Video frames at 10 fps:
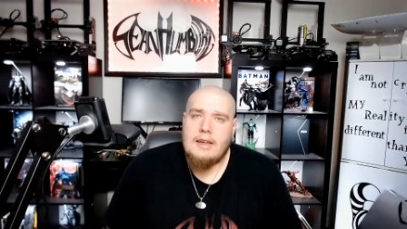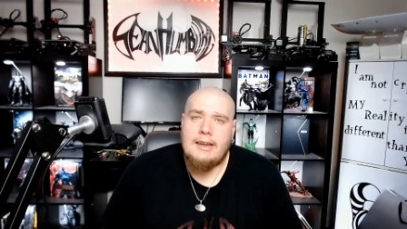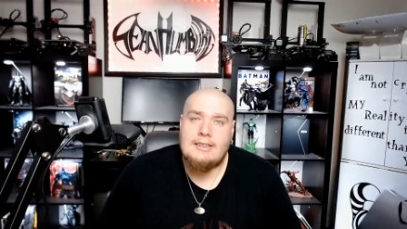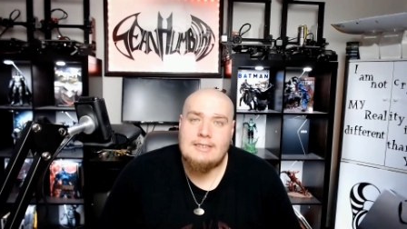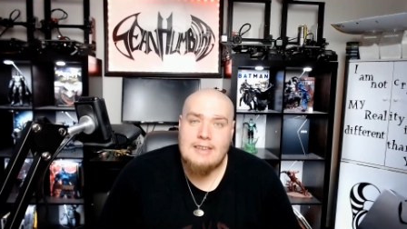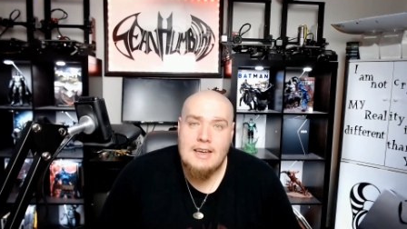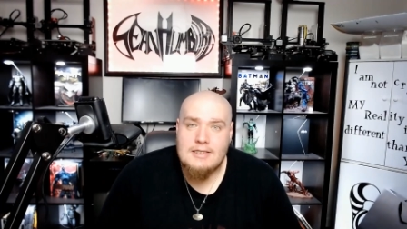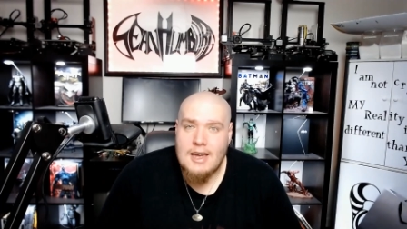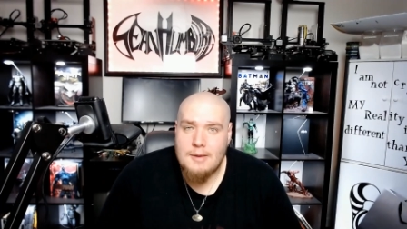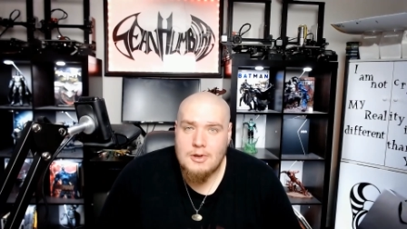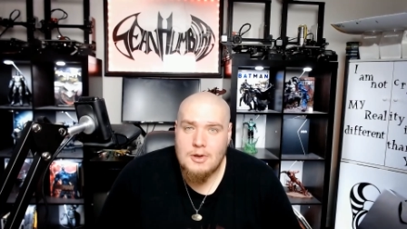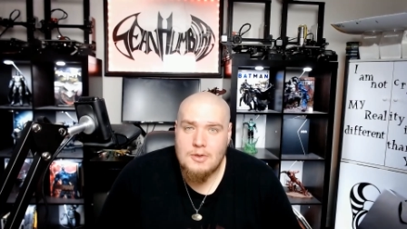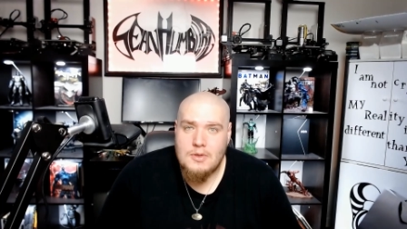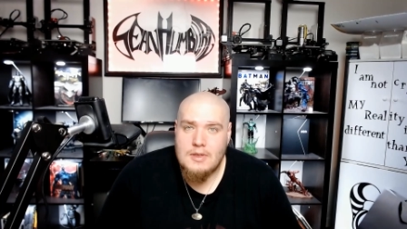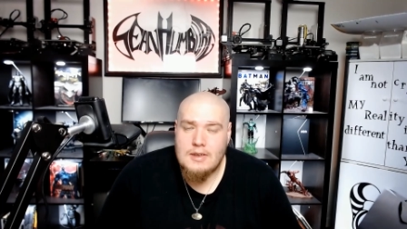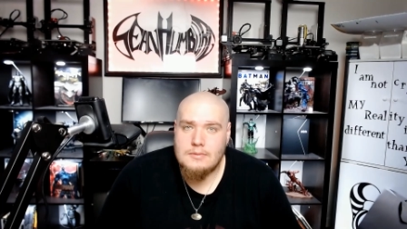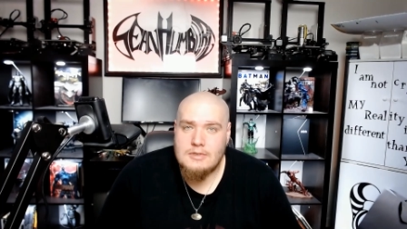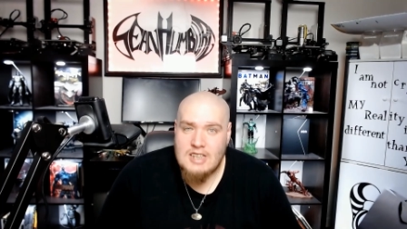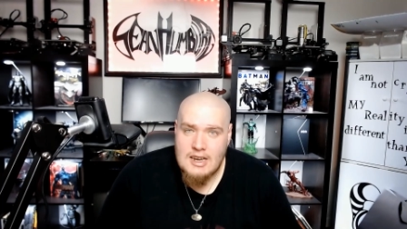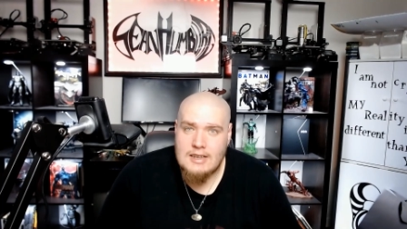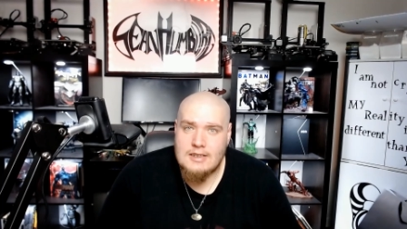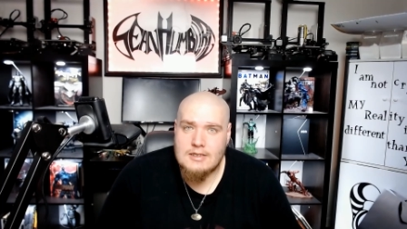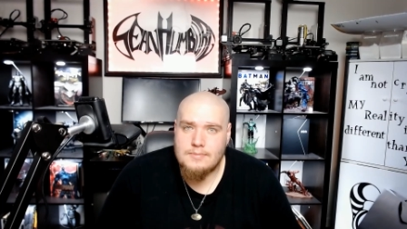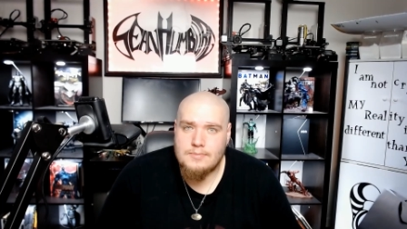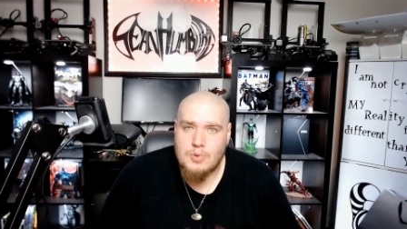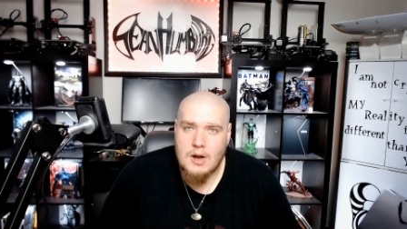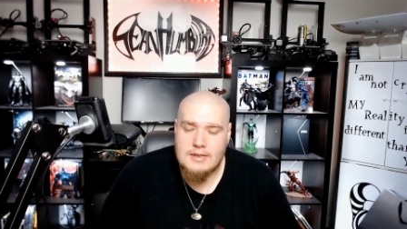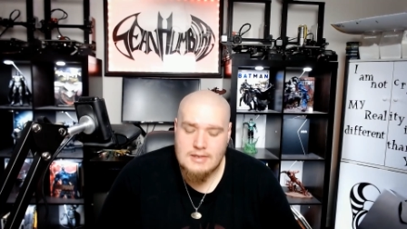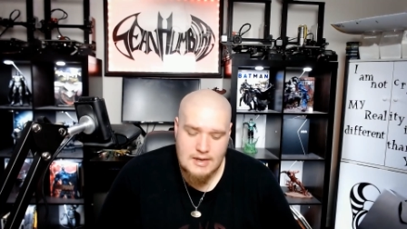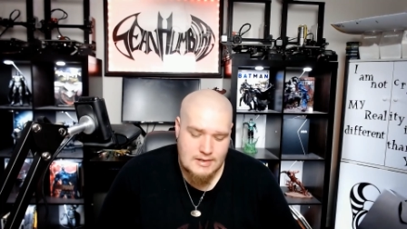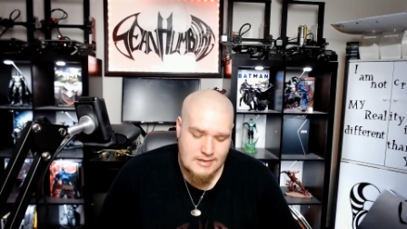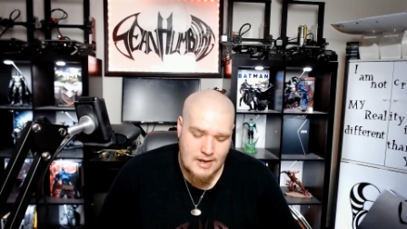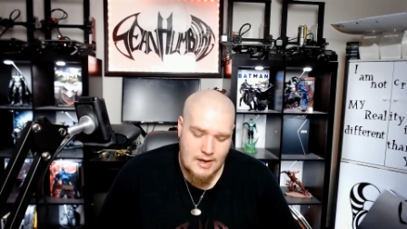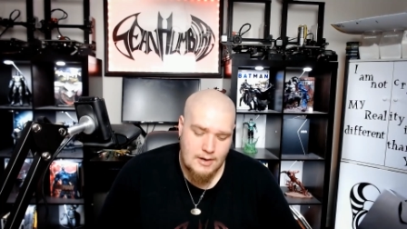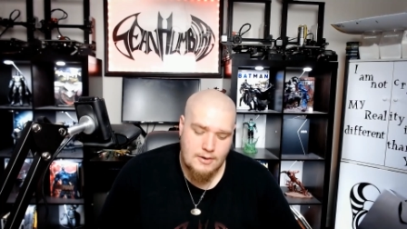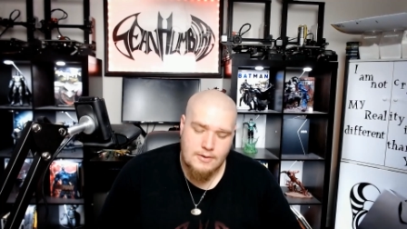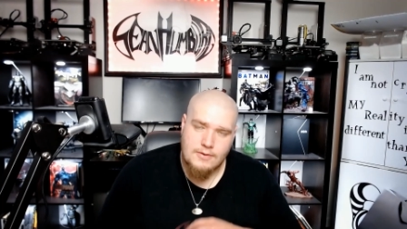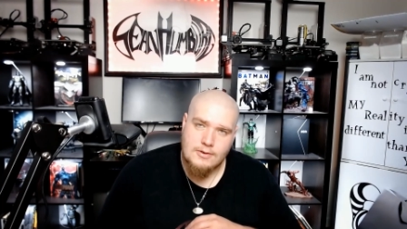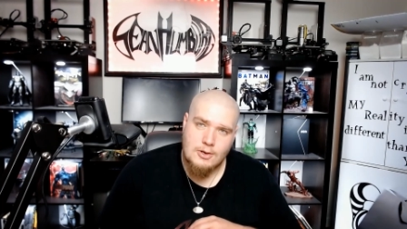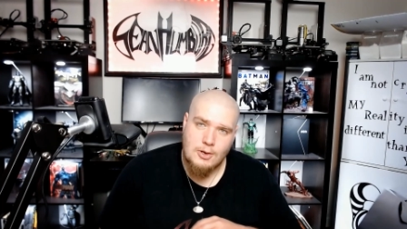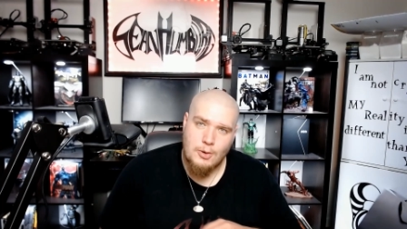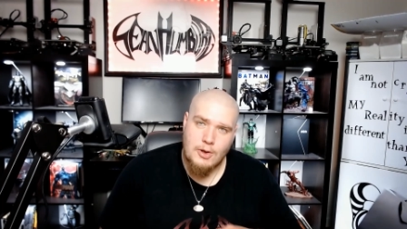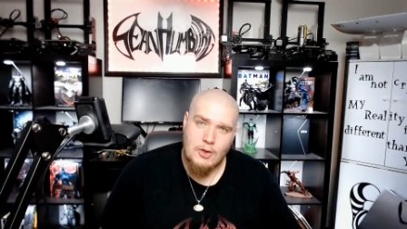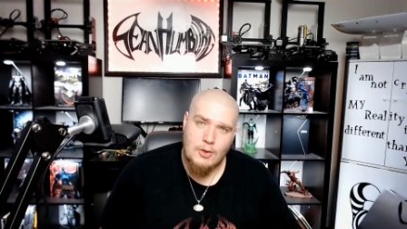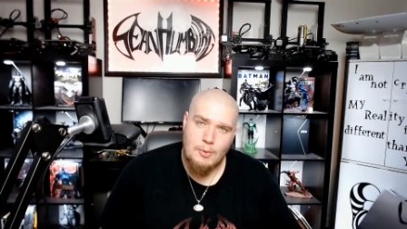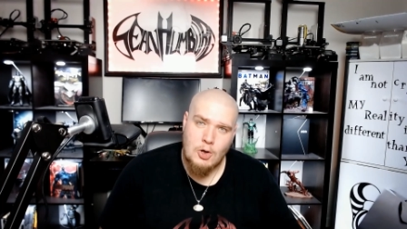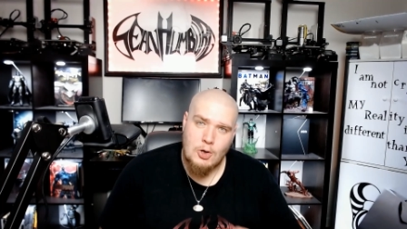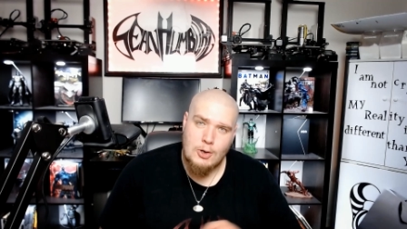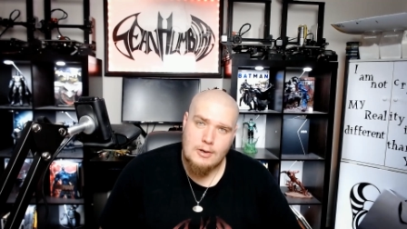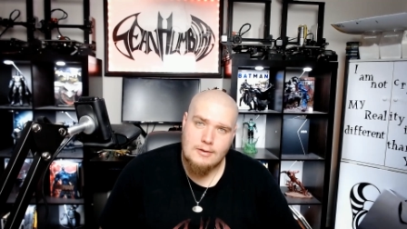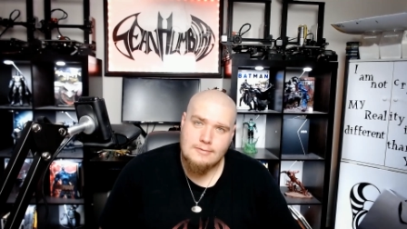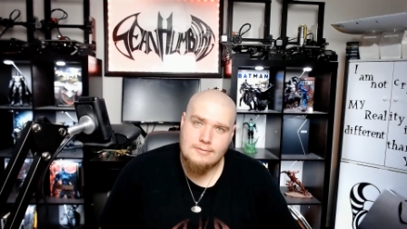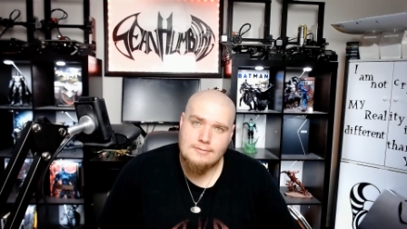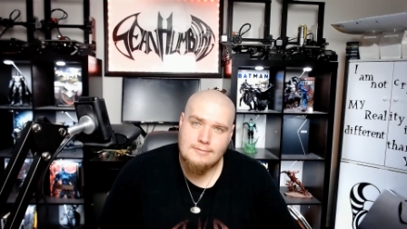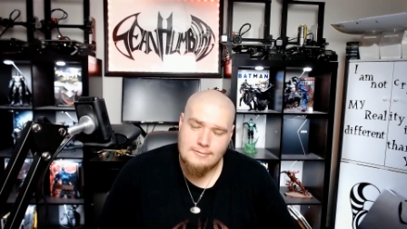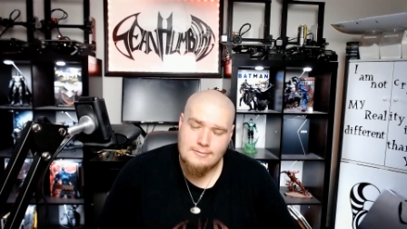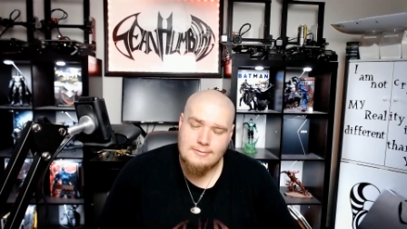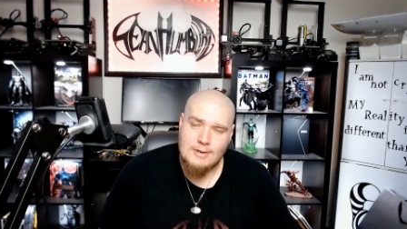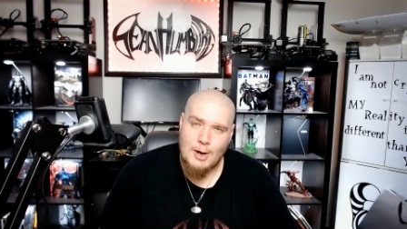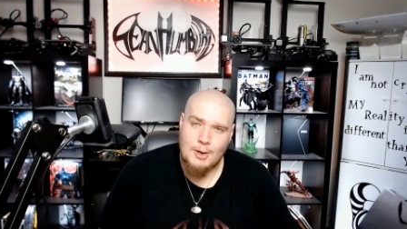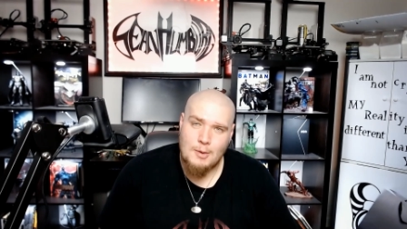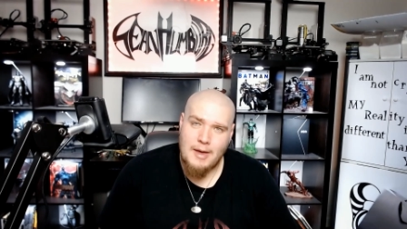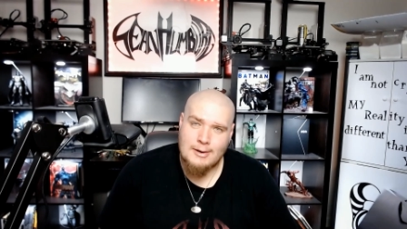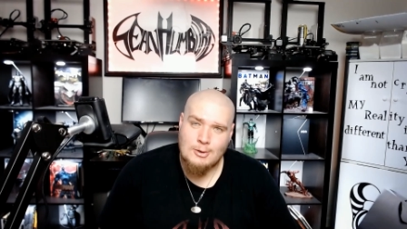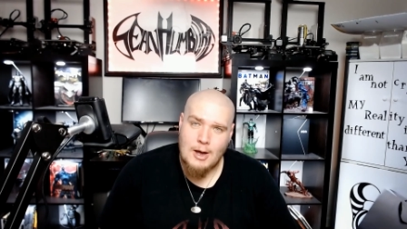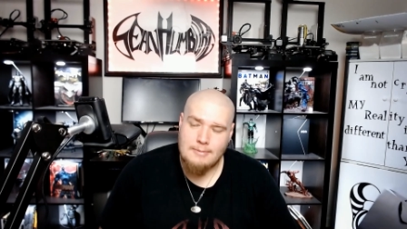is now time to go through the tedious process of gluing them all down to the backdrop.